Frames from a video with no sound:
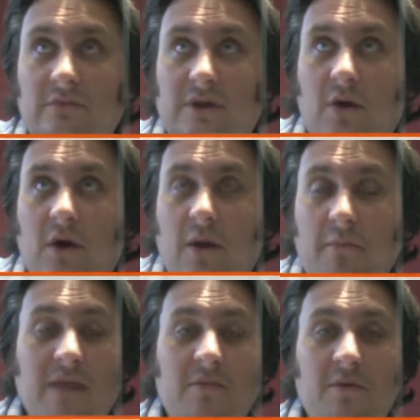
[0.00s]
are
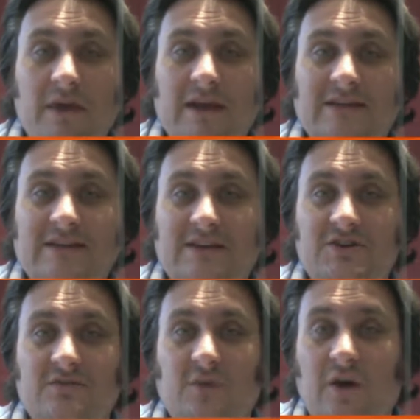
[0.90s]
minimum in a
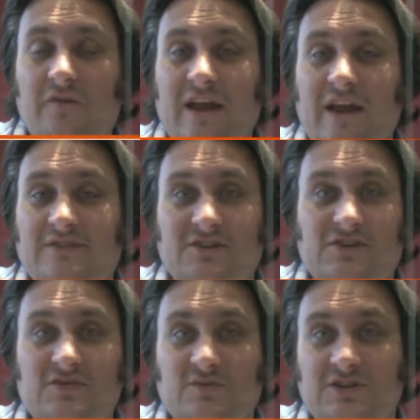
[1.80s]
session. We often have sessions
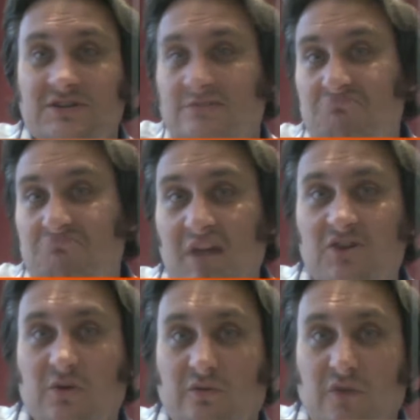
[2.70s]
with just
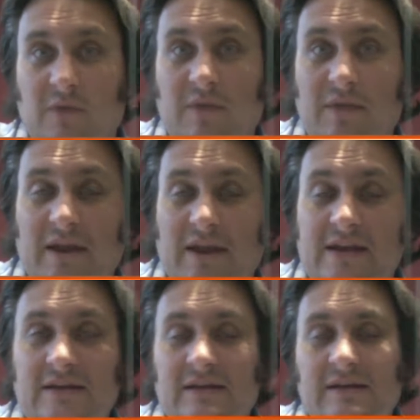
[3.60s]
2 or 3 people in,
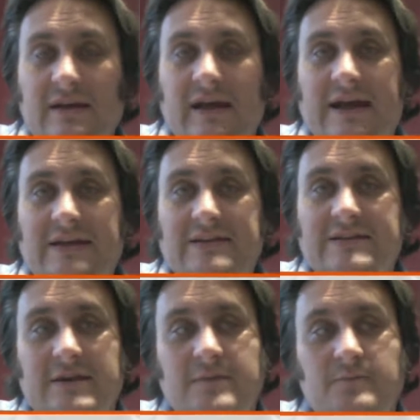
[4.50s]
and
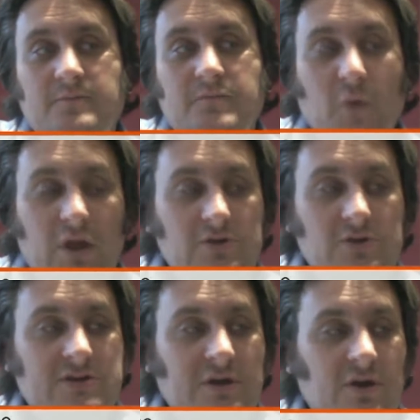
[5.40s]
we use
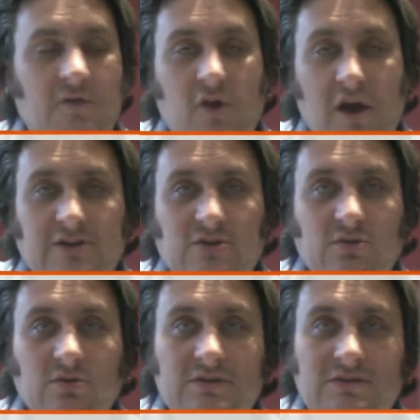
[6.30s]
a lot of online
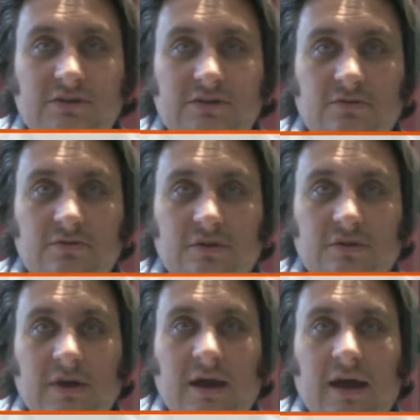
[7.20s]
tools to
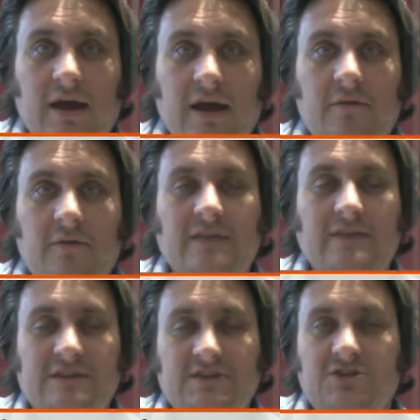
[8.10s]
make the
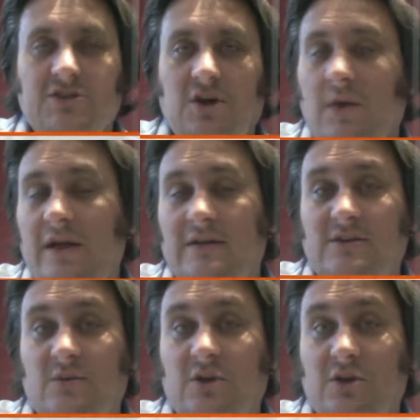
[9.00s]
sessions go well. So
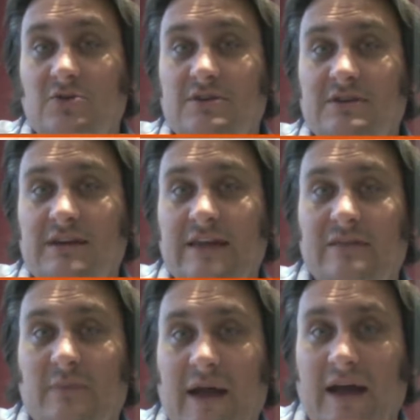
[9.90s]
we'll use
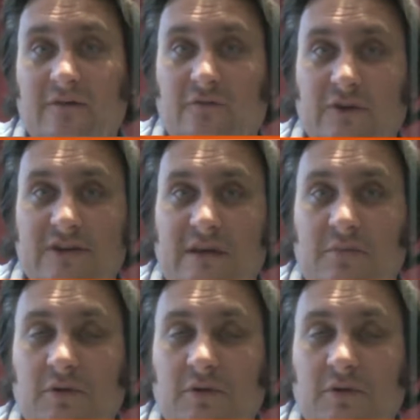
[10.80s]
Etherpad, for example,